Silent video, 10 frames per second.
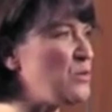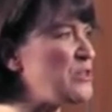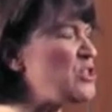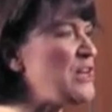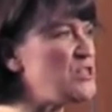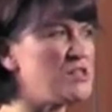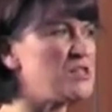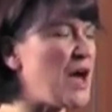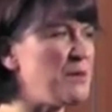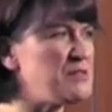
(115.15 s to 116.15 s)
We're changing
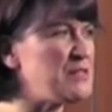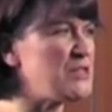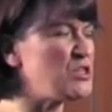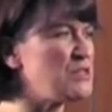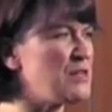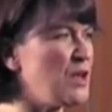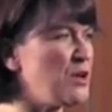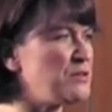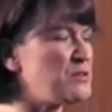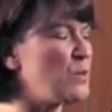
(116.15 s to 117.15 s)
time signatures a
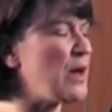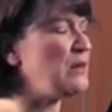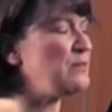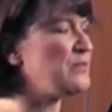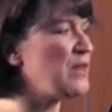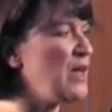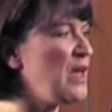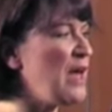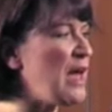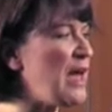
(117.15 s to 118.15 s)
lot as well.
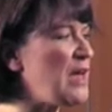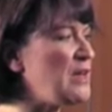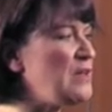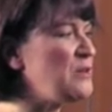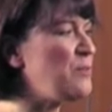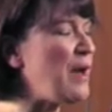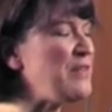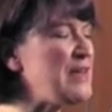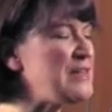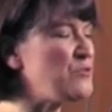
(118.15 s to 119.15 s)
And by
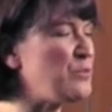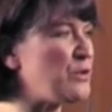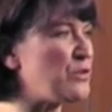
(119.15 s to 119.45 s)
the end of book